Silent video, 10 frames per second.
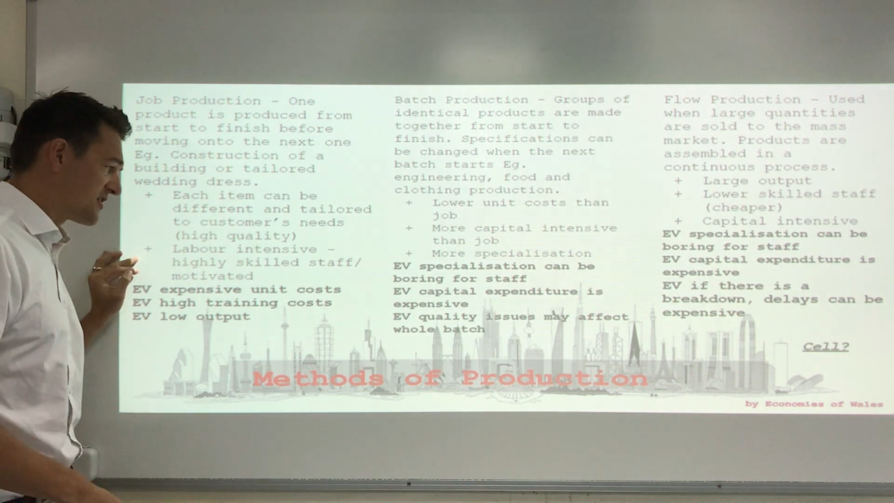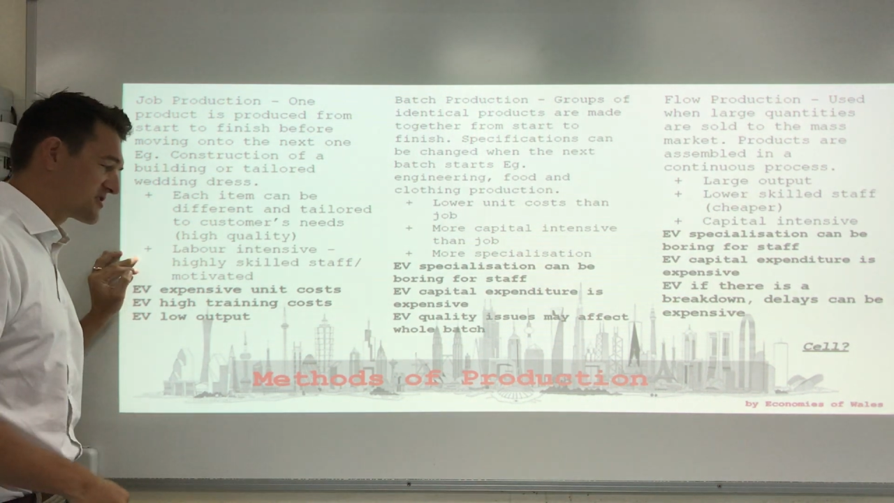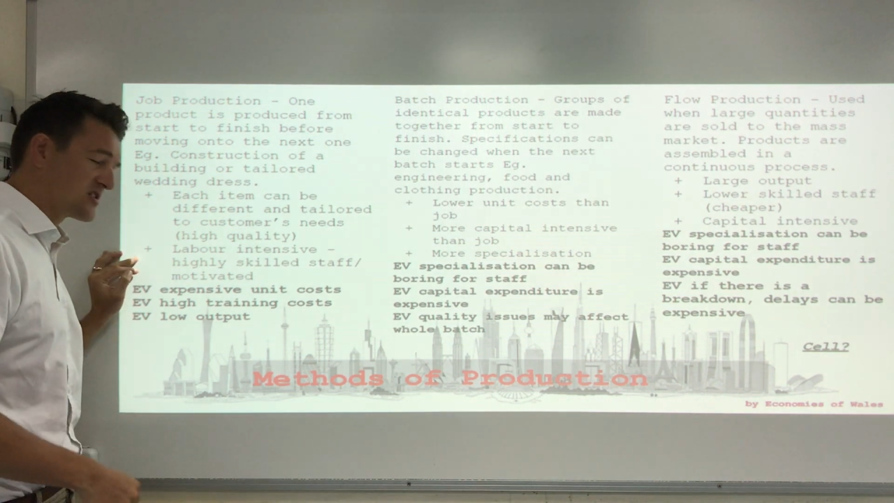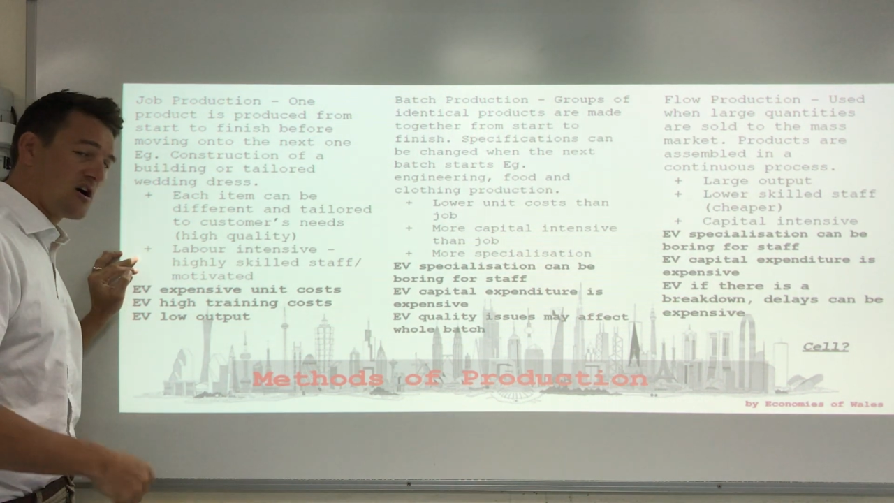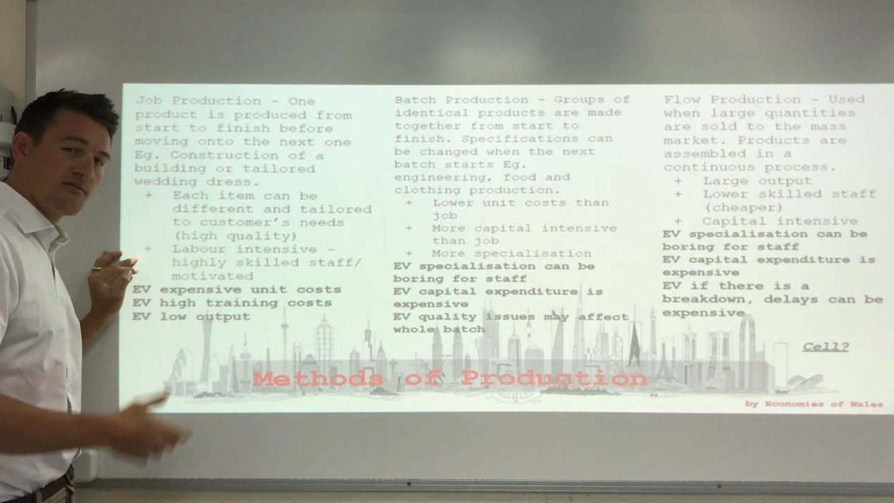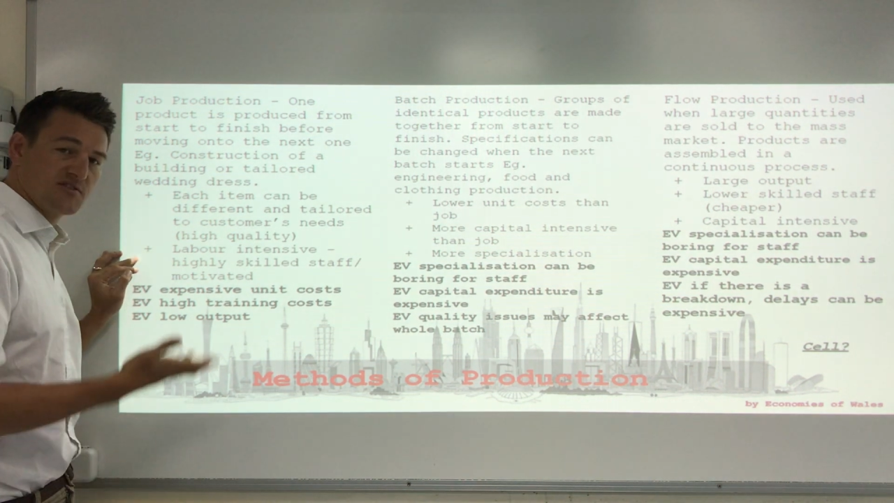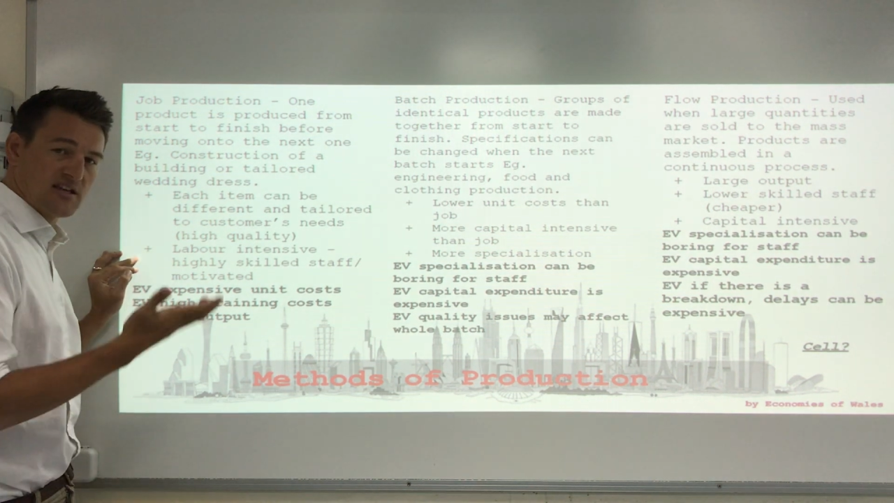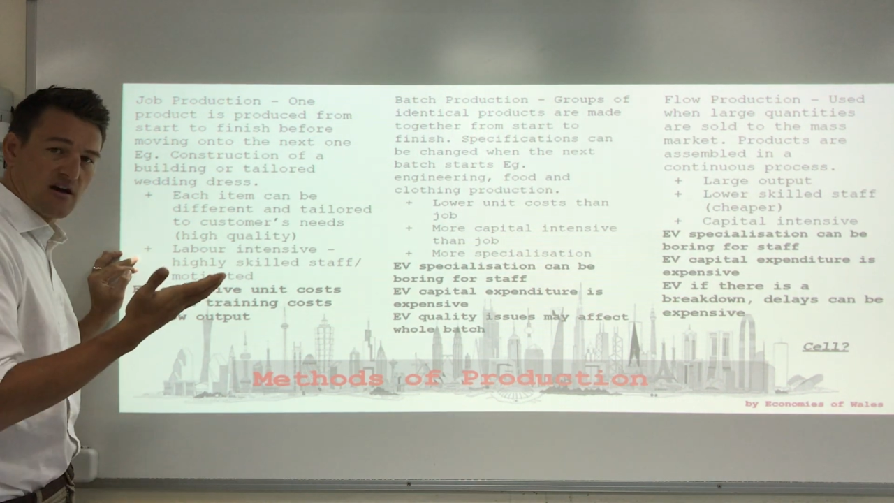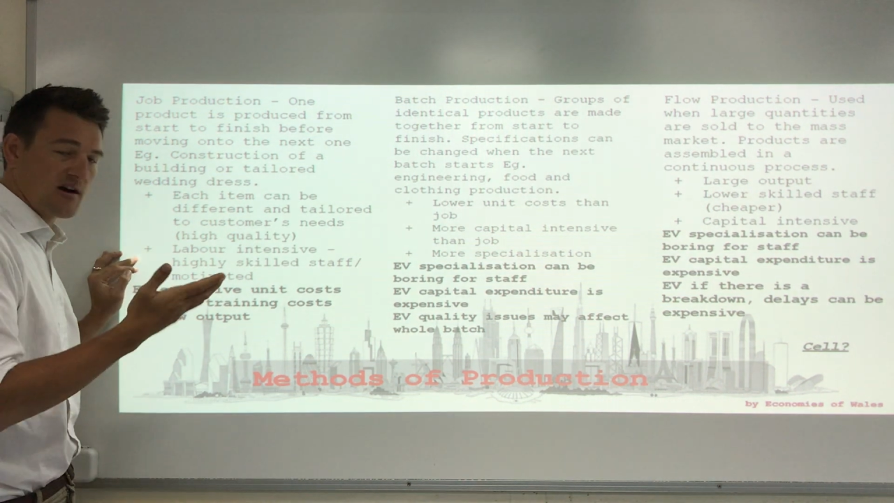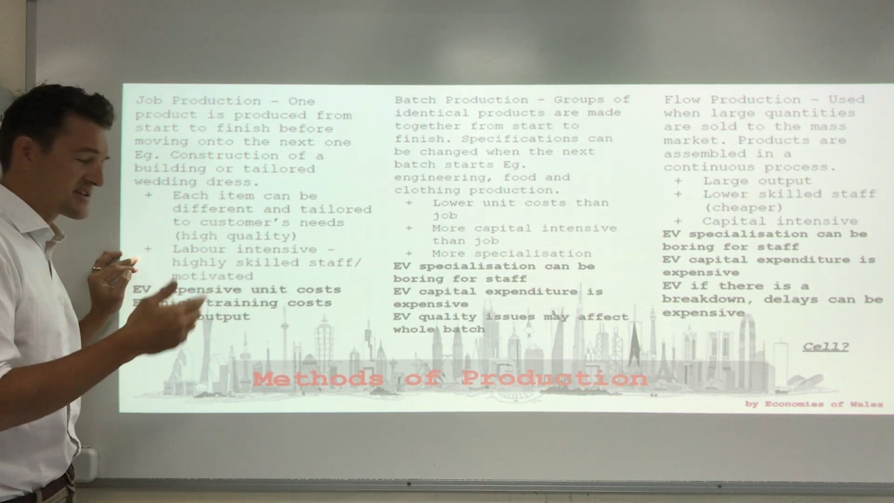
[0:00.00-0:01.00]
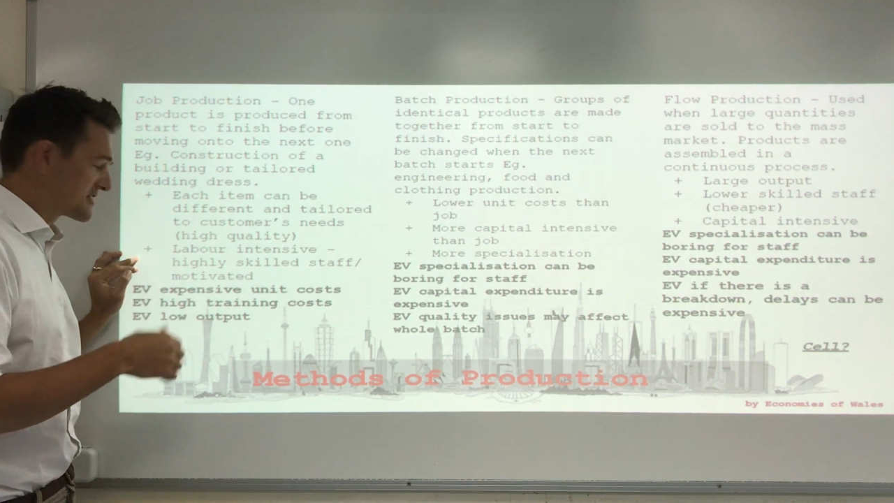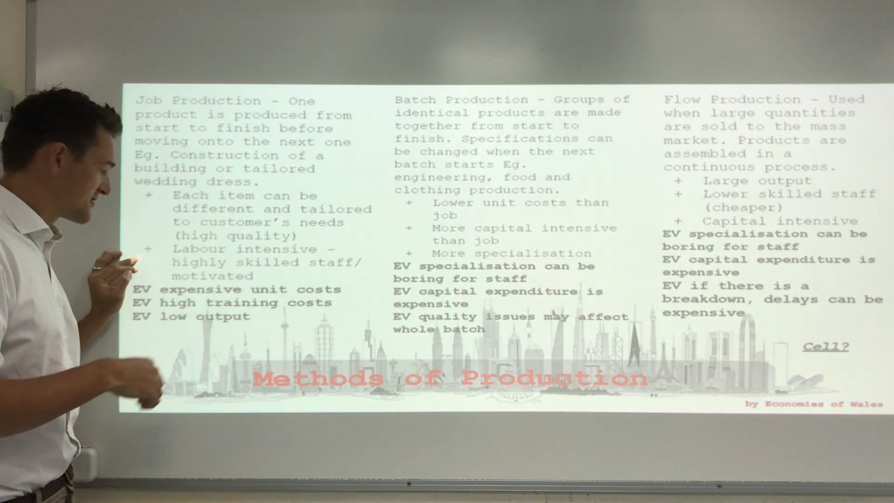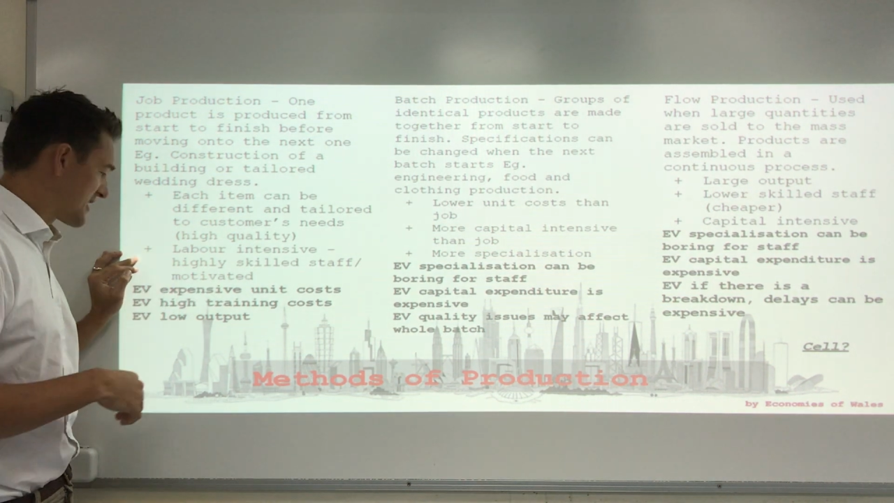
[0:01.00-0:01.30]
our staff because they're highly skilled,